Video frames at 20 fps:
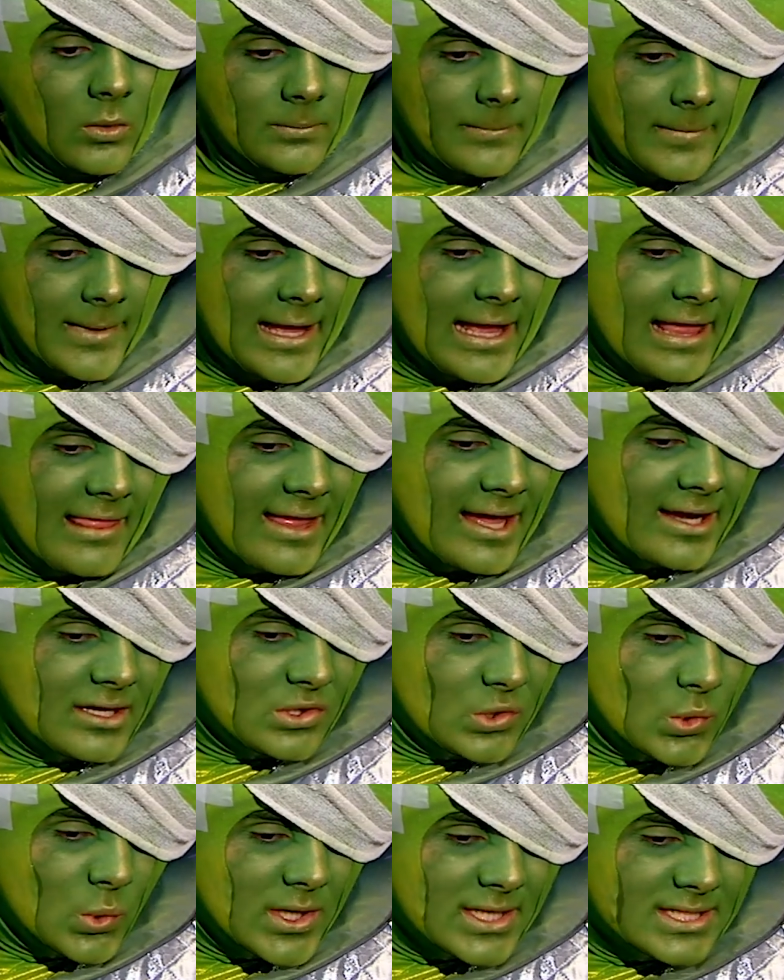Oh,
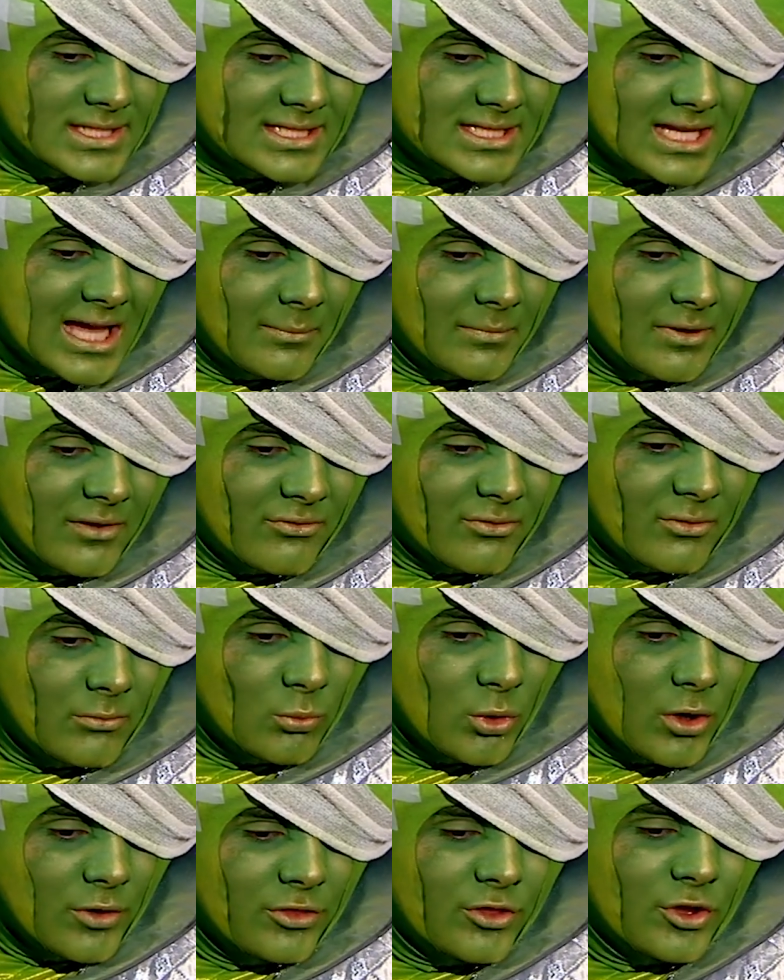that noise is
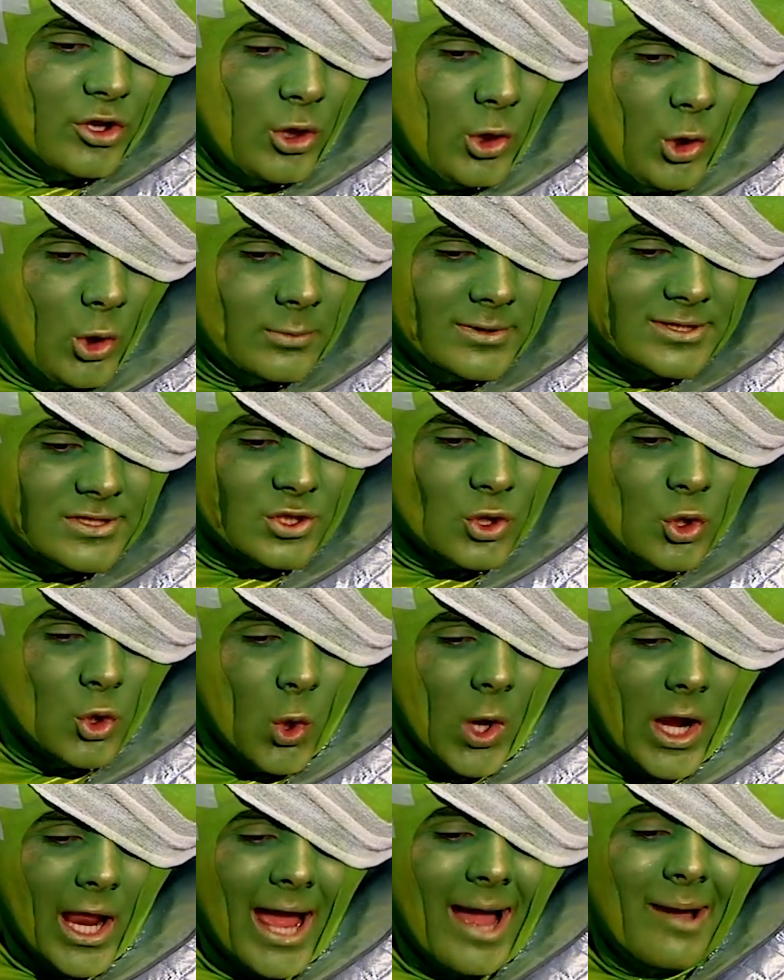coming from what the
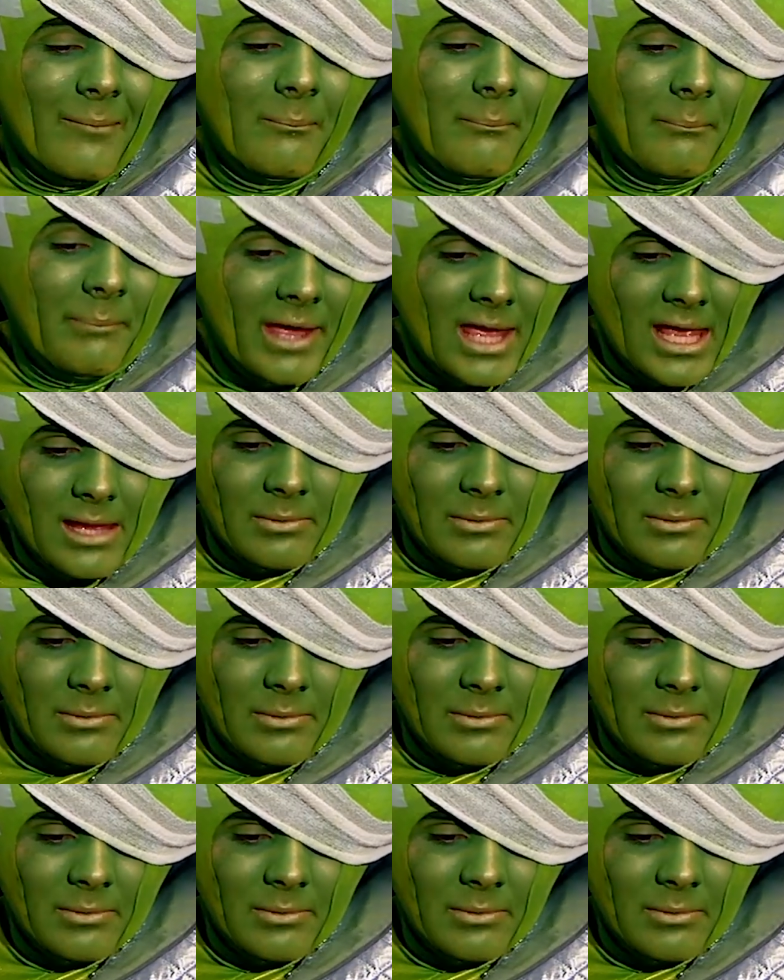humans call a